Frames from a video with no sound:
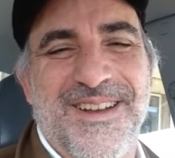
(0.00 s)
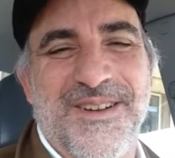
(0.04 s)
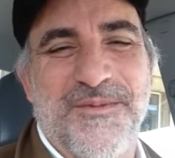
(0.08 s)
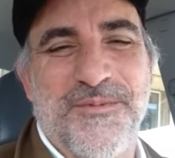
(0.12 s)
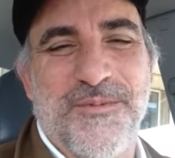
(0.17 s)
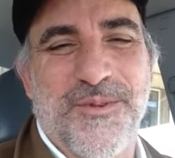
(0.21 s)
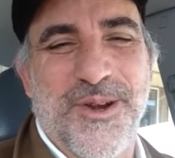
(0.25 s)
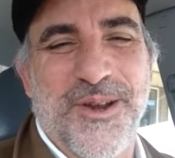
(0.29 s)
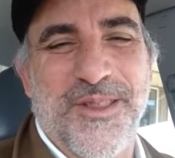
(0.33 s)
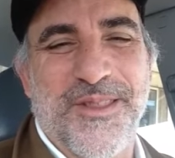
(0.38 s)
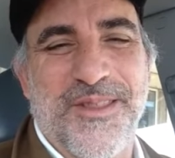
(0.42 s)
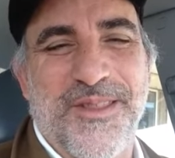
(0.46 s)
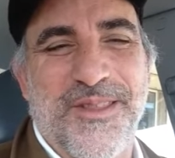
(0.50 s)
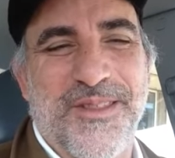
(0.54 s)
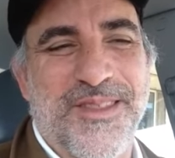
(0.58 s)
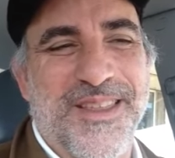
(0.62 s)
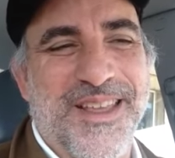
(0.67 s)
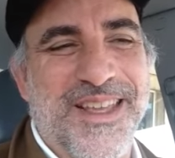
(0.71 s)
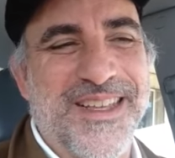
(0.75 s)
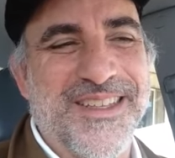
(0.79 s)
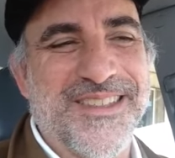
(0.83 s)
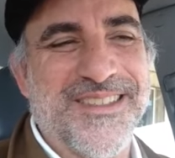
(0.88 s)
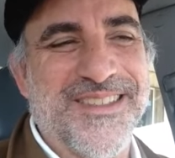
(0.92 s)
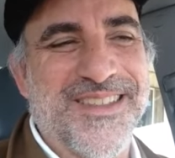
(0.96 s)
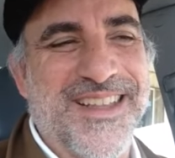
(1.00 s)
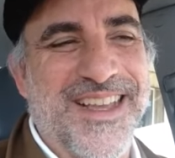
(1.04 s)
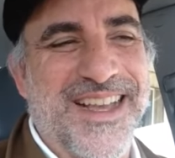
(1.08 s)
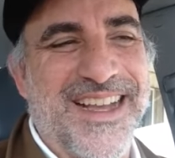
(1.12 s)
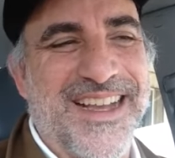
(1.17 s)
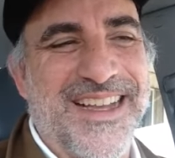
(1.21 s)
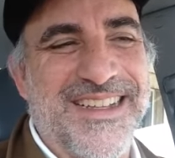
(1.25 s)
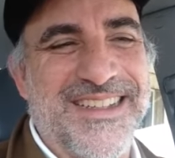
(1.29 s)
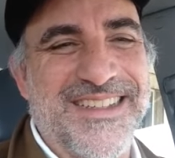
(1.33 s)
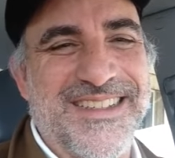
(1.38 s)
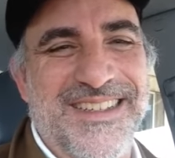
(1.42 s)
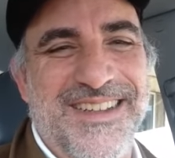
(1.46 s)
One of the things
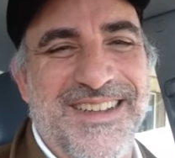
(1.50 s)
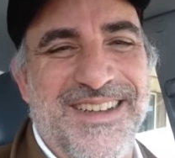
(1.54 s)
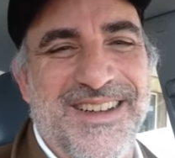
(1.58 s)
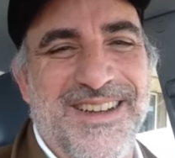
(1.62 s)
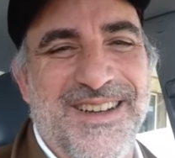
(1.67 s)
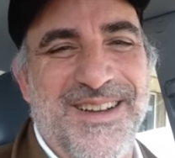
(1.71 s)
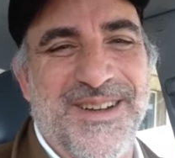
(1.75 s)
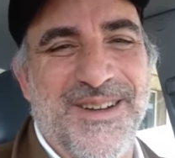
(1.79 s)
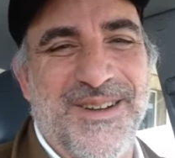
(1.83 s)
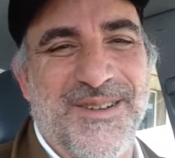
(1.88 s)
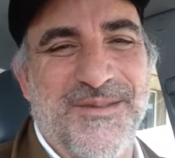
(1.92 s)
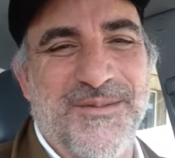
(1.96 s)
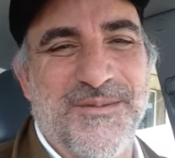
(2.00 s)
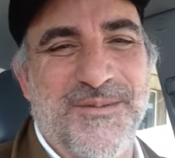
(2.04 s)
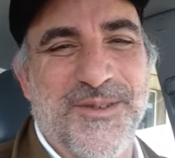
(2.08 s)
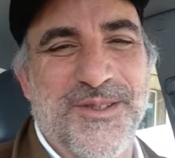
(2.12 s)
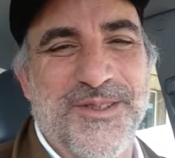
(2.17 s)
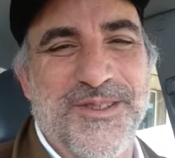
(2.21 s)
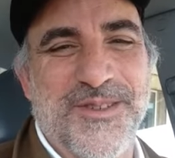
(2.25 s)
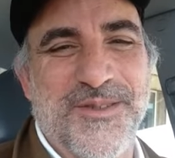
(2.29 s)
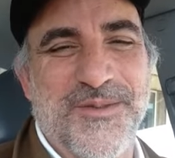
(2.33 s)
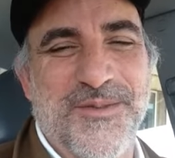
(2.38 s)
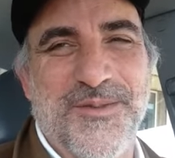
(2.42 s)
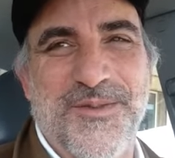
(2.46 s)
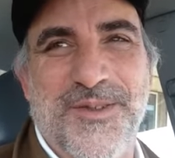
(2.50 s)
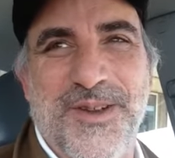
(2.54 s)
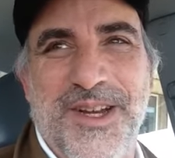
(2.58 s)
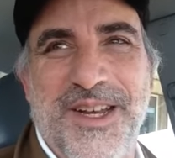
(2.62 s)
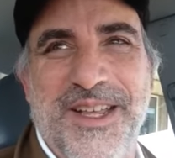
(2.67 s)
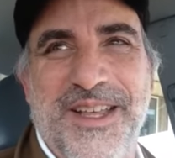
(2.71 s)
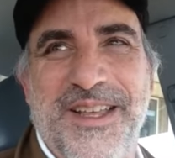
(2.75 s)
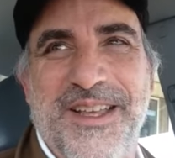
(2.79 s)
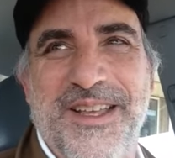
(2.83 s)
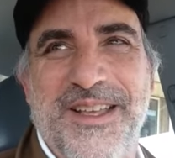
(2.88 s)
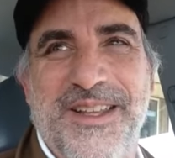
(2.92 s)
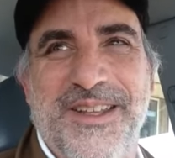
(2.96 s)
that uh, was a
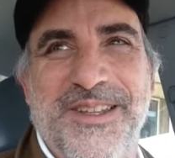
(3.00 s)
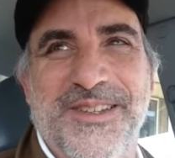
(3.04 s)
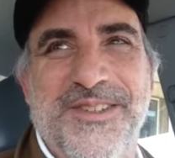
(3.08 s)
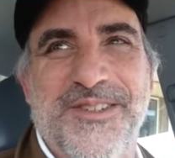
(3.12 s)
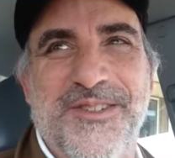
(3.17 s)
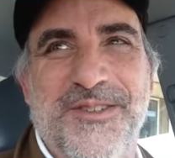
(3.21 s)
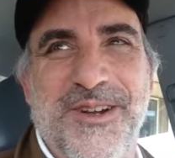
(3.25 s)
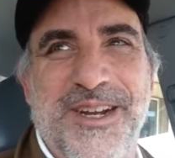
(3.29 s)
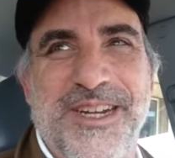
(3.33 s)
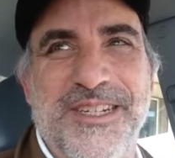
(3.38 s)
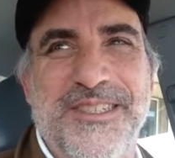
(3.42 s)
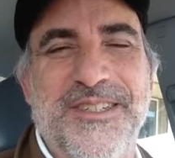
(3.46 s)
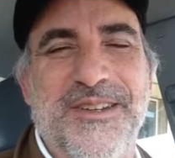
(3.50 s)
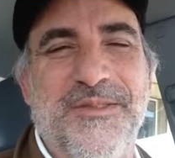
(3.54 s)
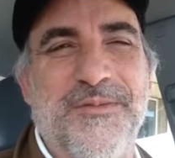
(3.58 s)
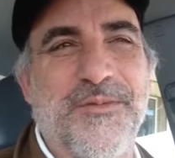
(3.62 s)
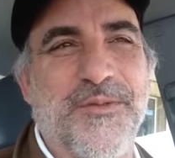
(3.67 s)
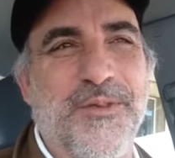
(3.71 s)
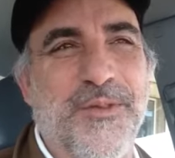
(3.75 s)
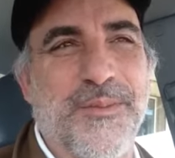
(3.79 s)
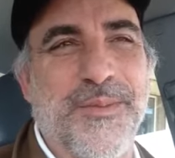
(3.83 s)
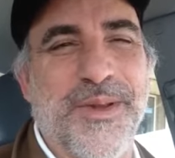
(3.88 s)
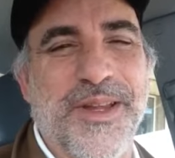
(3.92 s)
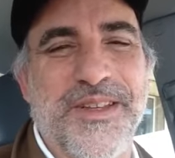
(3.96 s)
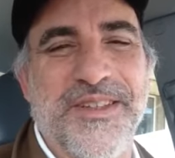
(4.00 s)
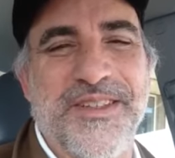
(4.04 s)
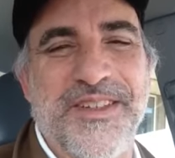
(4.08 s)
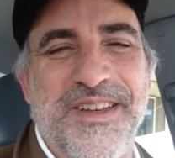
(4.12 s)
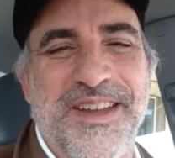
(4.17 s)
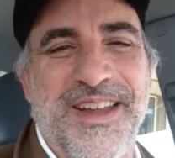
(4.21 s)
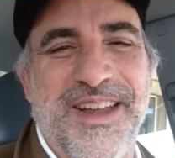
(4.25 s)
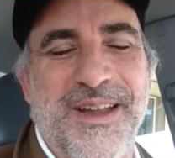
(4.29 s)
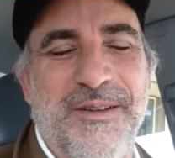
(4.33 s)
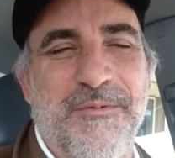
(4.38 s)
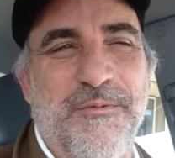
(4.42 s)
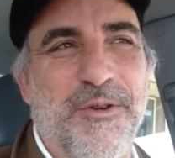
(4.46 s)
funny illustration for me
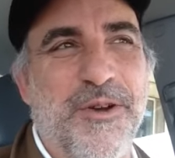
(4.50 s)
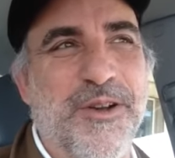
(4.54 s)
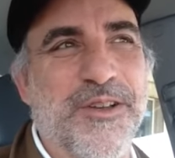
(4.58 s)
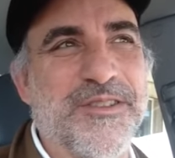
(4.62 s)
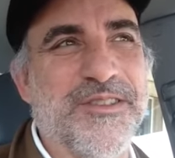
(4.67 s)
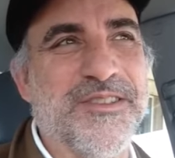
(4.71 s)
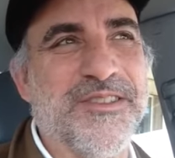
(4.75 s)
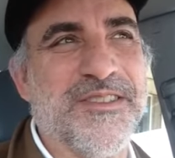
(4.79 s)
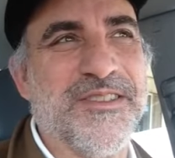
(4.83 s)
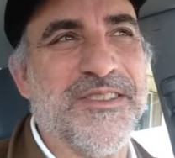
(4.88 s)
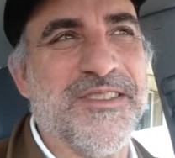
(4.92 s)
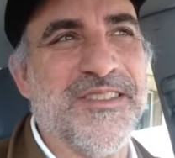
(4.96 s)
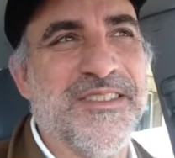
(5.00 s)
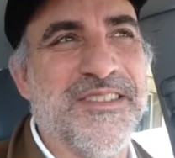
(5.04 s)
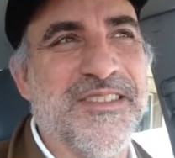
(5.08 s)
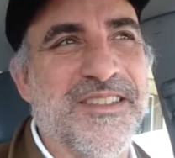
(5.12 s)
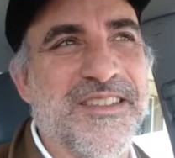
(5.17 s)
today was